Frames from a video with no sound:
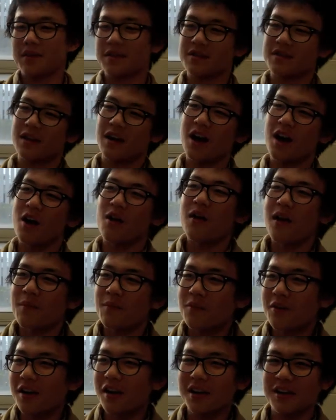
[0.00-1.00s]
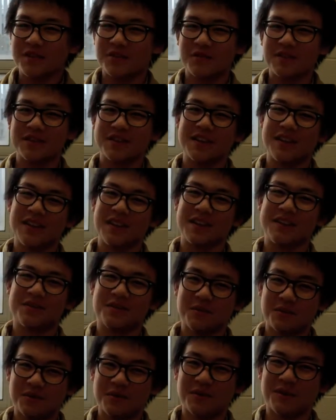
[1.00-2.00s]
just I'm really interested in
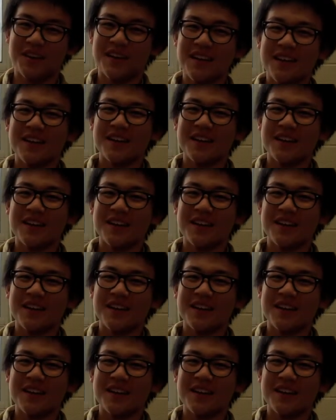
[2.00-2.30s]
it too.